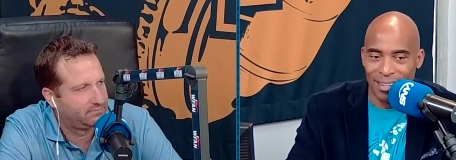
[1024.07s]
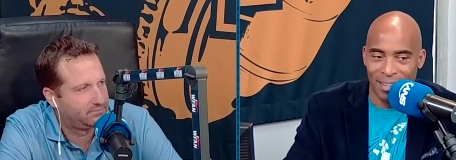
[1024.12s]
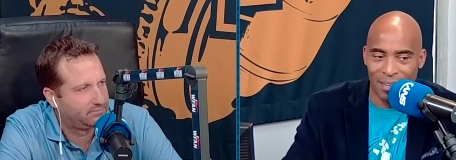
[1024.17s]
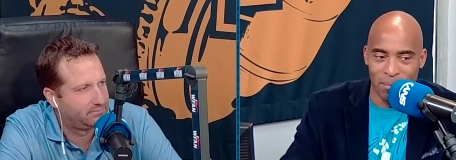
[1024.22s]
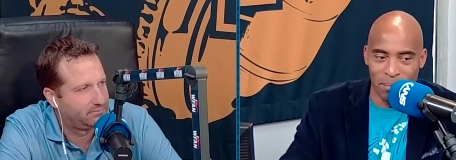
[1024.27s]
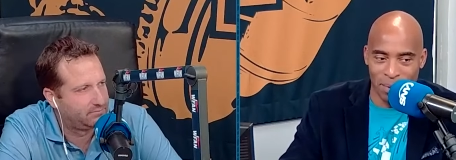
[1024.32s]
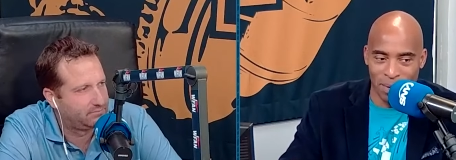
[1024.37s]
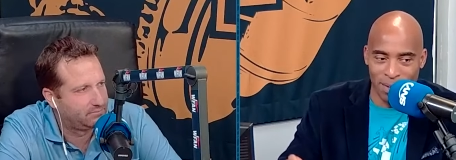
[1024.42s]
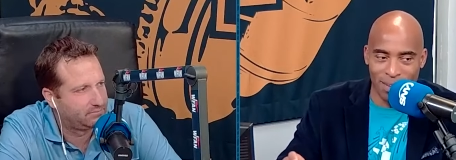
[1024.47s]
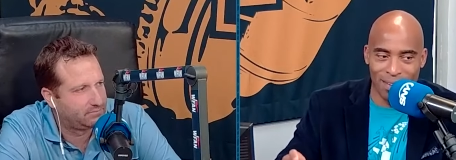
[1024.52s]

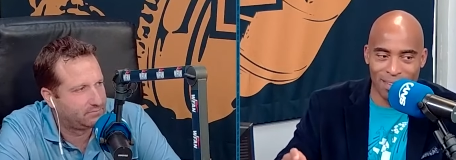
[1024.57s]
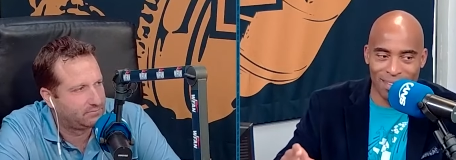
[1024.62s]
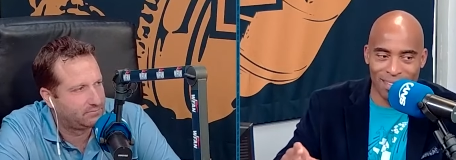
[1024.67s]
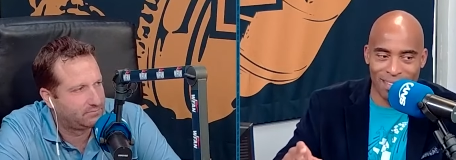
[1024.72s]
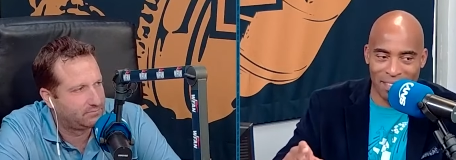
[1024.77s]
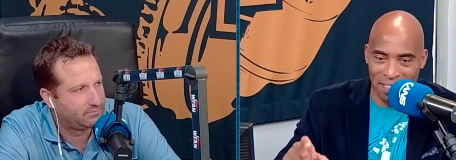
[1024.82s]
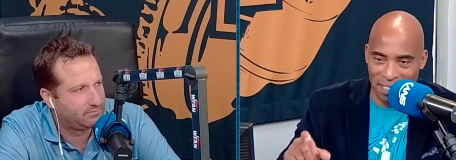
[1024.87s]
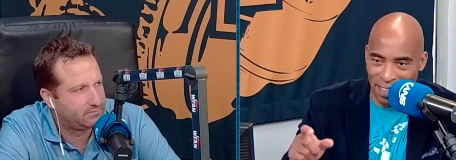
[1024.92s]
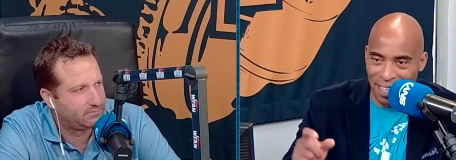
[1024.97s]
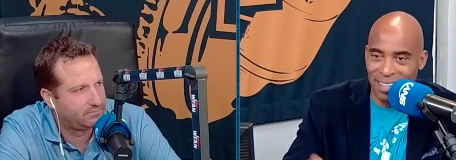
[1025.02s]
Speaker 1: But the
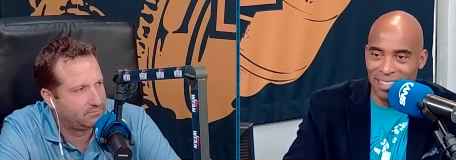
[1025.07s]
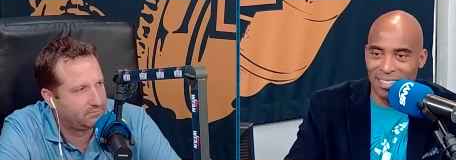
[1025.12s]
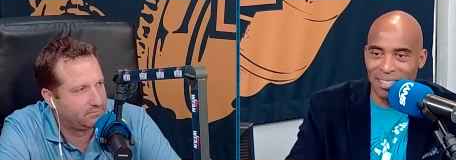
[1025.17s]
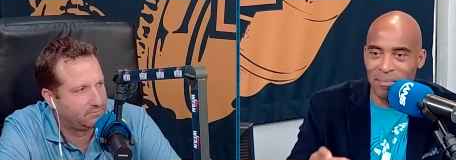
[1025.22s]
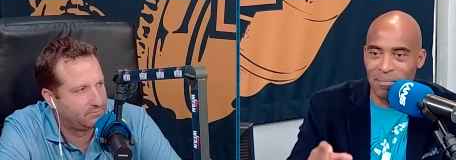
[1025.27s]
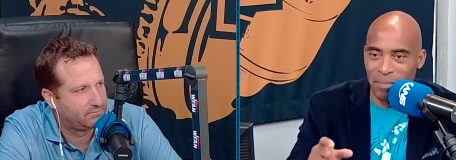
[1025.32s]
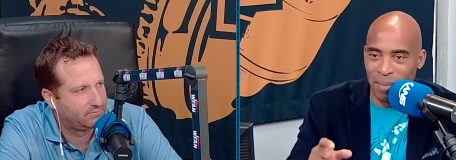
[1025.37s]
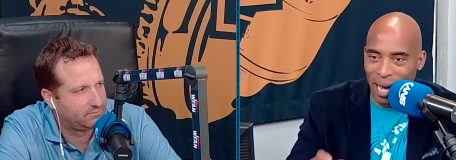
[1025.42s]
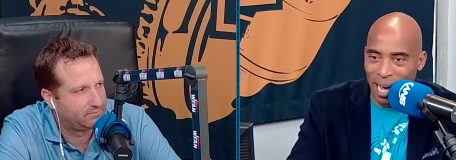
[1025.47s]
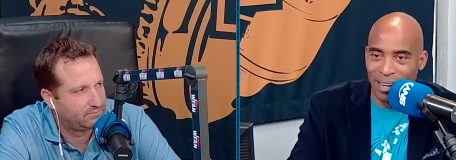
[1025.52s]
things that
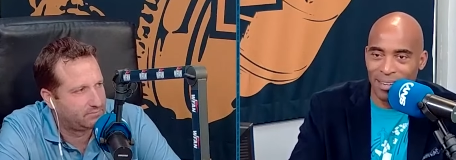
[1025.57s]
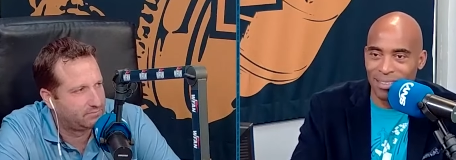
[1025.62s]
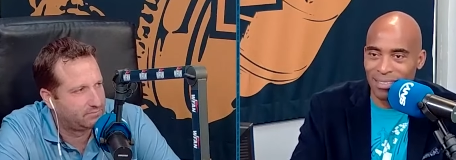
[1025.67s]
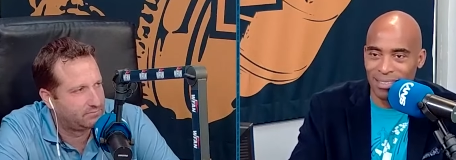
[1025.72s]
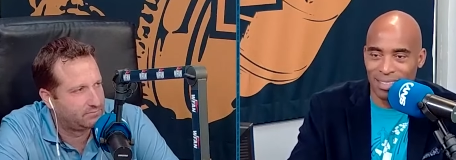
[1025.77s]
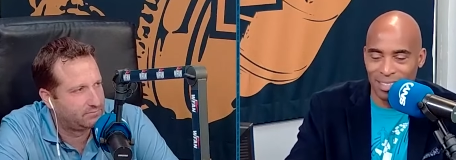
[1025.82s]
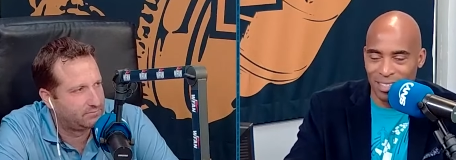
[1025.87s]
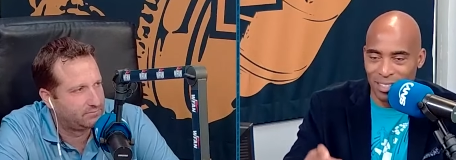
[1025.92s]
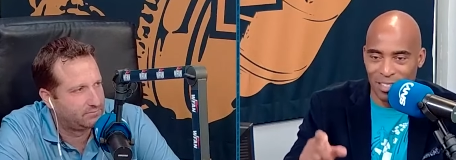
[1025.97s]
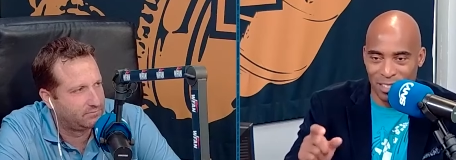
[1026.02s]
matter,
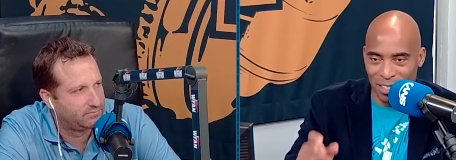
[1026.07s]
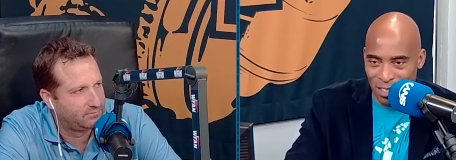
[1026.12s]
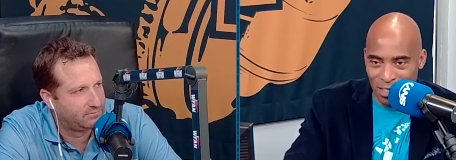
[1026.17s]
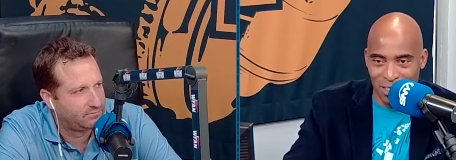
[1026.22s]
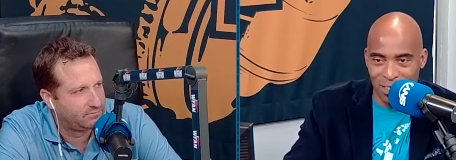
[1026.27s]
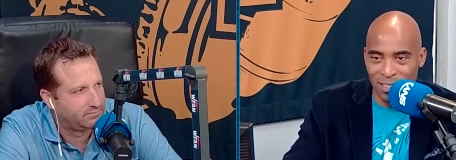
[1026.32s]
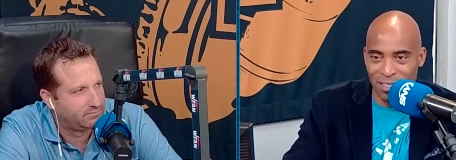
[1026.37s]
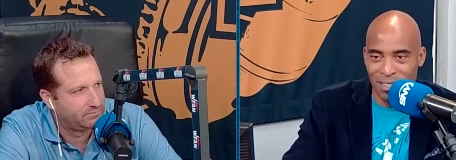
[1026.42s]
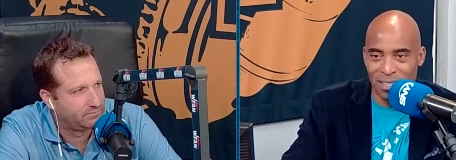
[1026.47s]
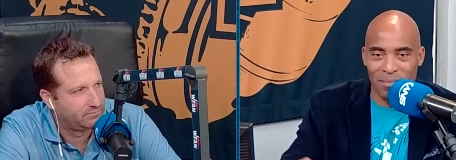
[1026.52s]
the
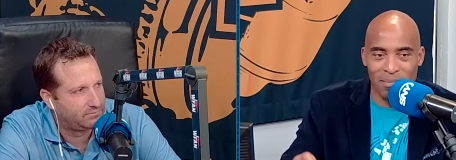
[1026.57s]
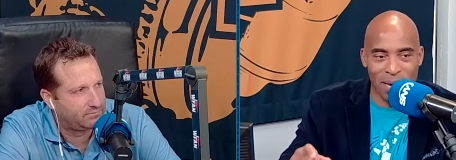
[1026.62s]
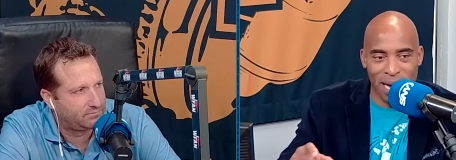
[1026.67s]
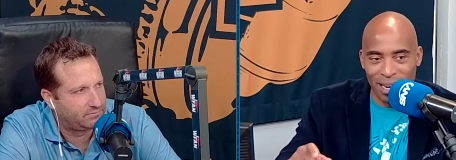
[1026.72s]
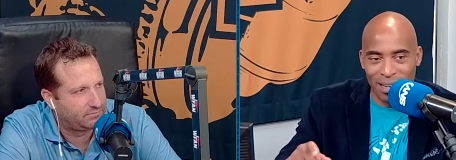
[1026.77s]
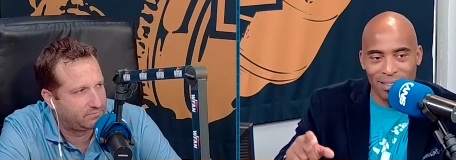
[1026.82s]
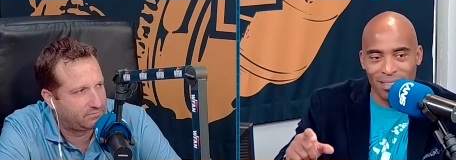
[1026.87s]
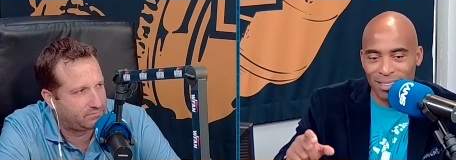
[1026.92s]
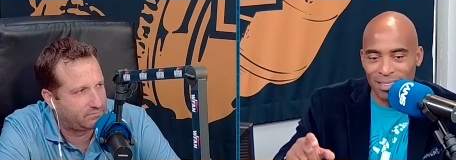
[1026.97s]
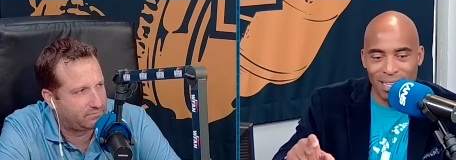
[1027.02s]
decisions that
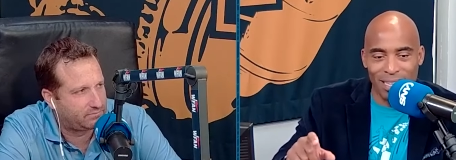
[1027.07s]
matter,